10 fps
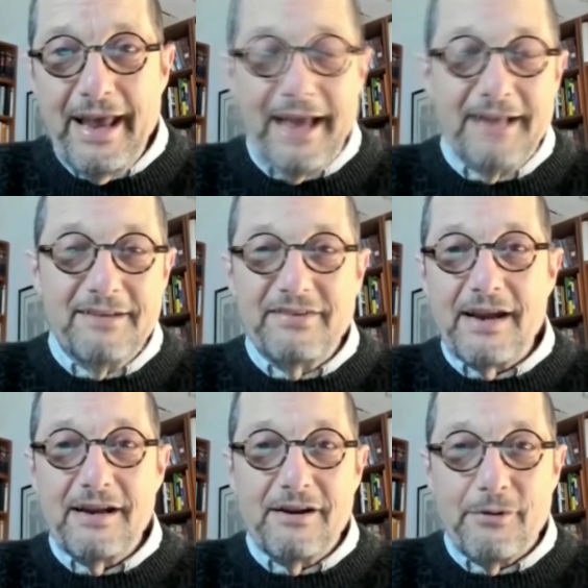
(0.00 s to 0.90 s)
And in
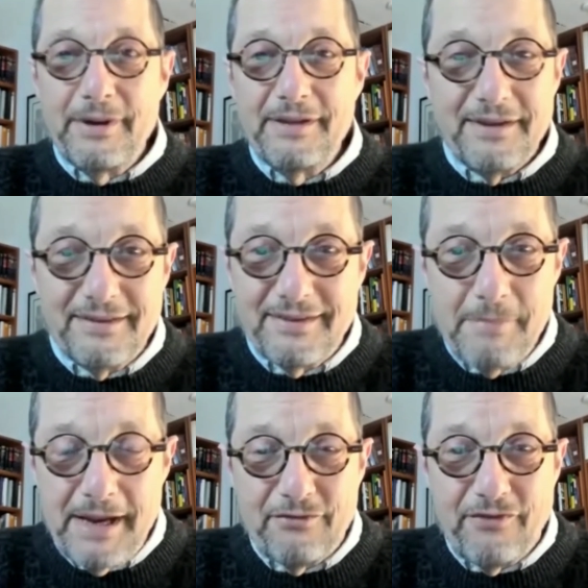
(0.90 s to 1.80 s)
Second Corinthians, he
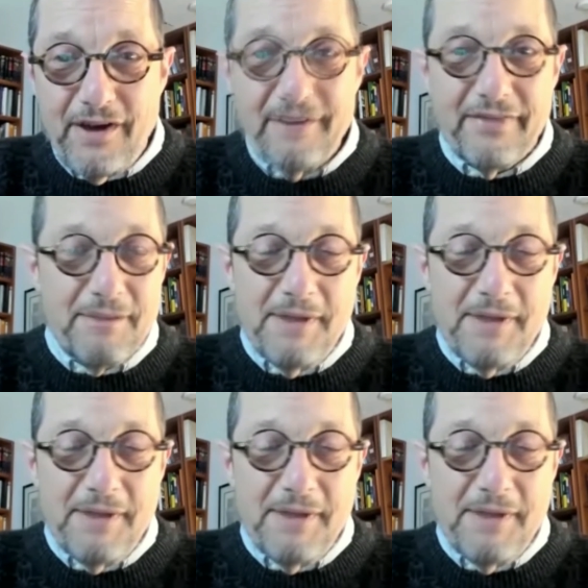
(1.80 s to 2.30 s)
makes fun of them.